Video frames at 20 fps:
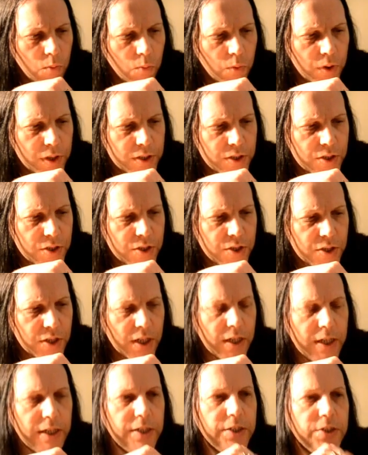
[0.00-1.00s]
which
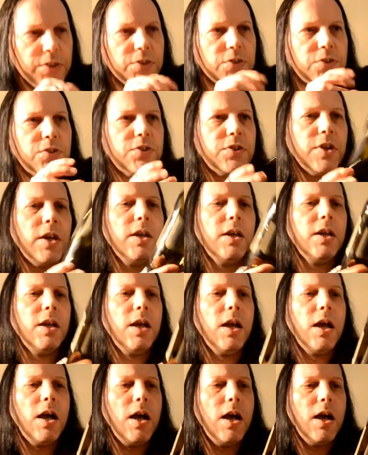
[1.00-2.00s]
is,
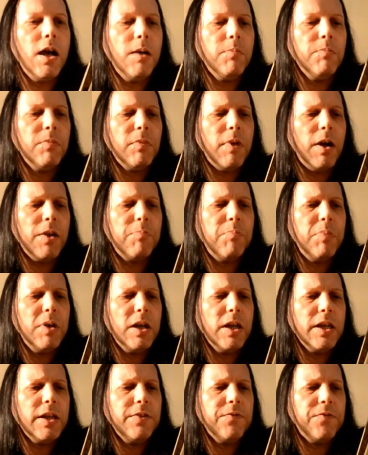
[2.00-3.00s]
I
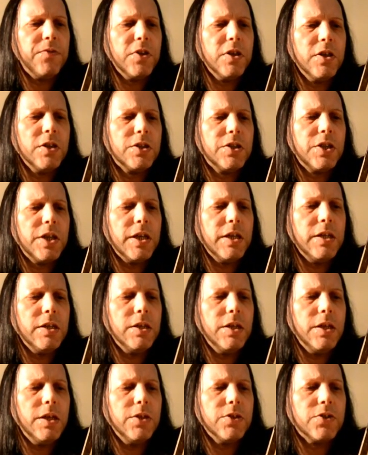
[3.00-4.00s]
believe, 13
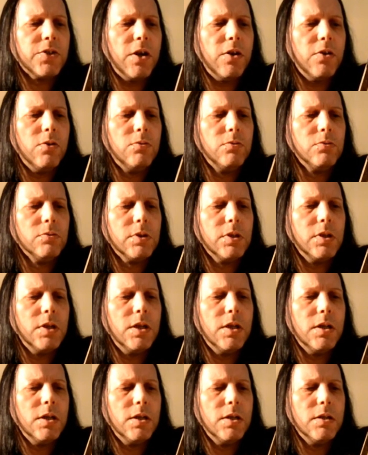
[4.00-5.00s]
years old.
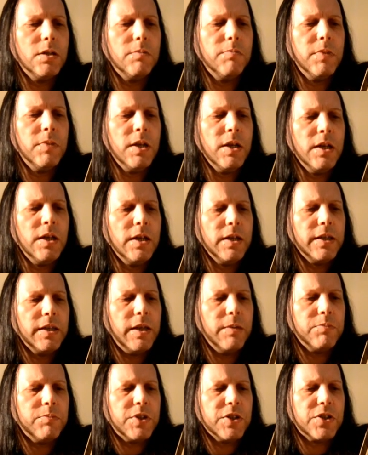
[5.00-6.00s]

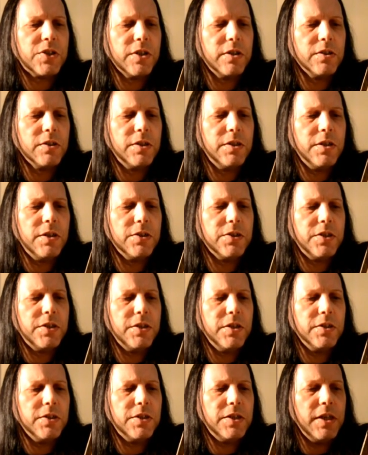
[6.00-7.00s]
Yep, distilled in
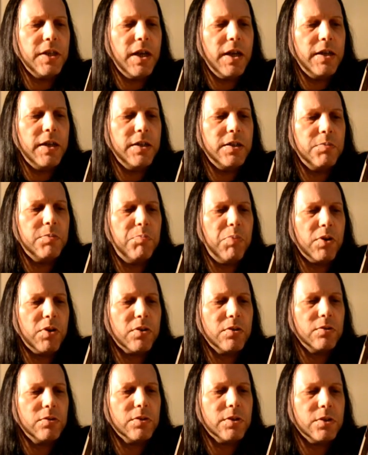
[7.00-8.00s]
1998,
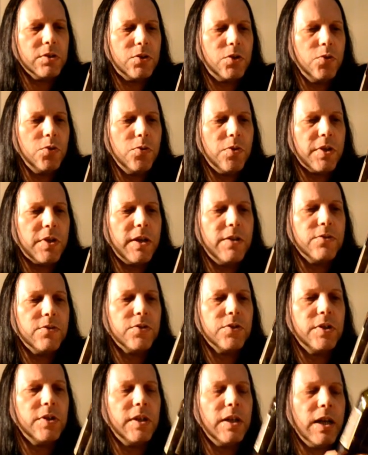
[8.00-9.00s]
bottled
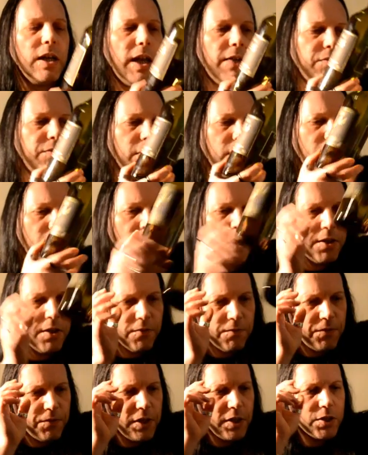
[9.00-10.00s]
2011,
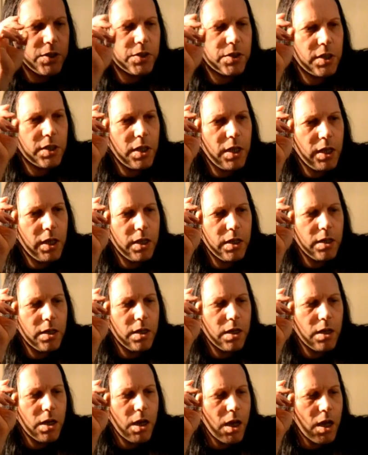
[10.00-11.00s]
finished
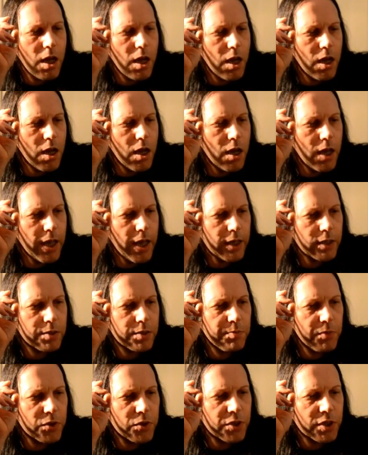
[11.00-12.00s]
in ex
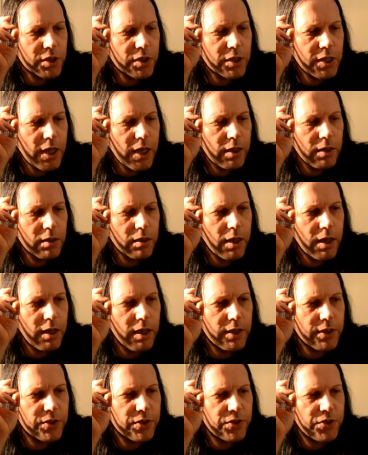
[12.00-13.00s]
Muscatel
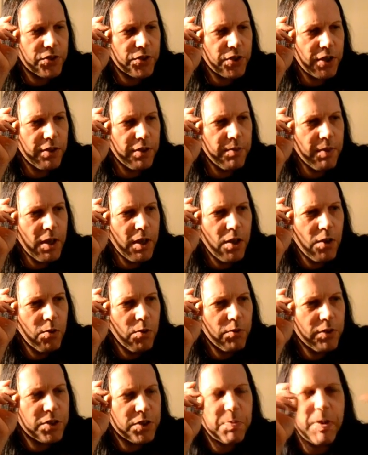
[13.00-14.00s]
casks. So
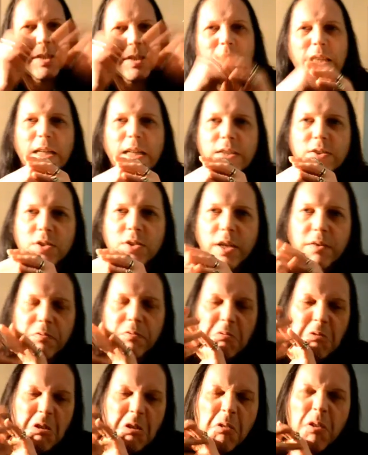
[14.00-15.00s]
we're expecting that to give
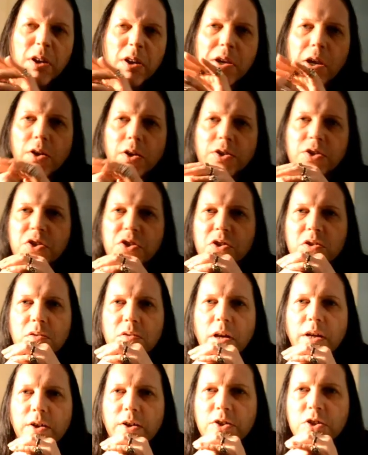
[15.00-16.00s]
a nice
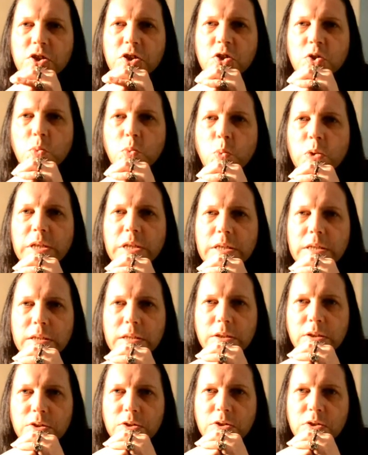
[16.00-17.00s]

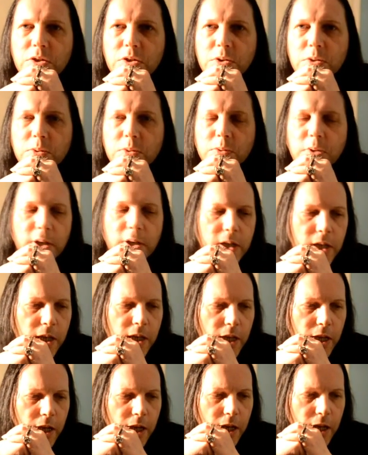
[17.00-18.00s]
sweetness to
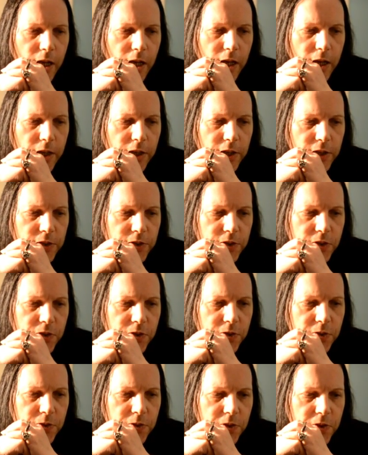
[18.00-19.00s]

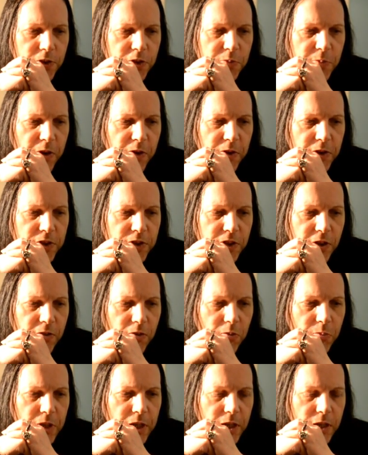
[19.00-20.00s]
the spirit. So it'll
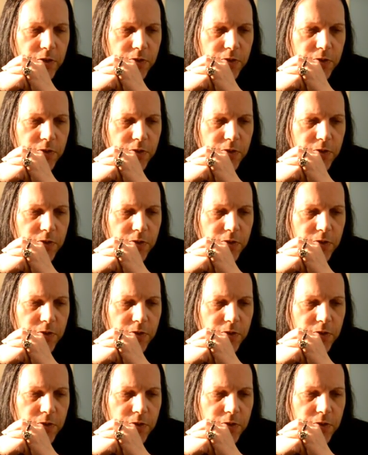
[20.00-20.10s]
be